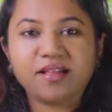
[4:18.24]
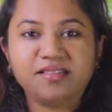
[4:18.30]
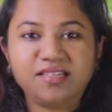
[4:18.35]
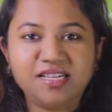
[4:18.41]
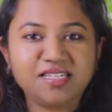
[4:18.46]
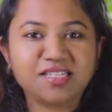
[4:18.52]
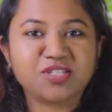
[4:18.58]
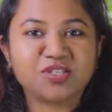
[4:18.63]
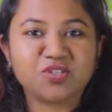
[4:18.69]

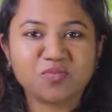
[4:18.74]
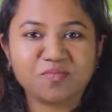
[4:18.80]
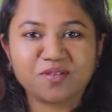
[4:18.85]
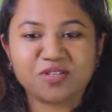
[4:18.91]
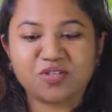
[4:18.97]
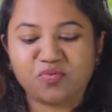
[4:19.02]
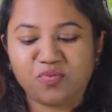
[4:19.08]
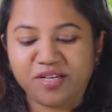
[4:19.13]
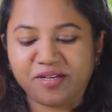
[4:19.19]
These are super
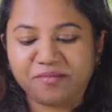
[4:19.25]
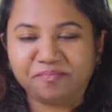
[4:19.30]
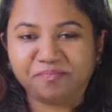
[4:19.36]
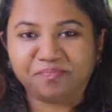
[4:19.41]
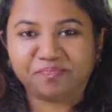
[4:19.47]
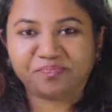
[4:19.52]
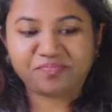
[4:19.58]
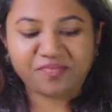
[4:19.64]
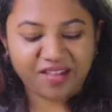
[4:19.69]
sweet.
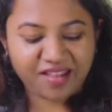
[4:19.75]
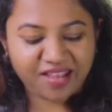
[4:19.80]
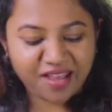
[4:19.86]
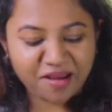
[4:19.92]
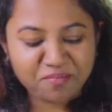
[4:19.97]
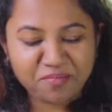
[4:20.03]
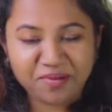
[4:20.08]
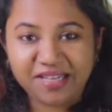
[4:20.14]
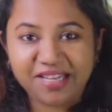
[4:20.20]

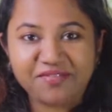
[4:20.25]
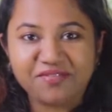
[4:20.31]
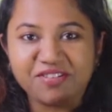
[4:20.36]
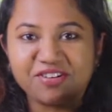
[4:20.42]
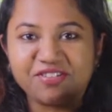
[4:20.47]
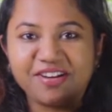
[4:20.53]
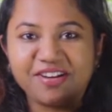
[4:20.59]
Can't believe it,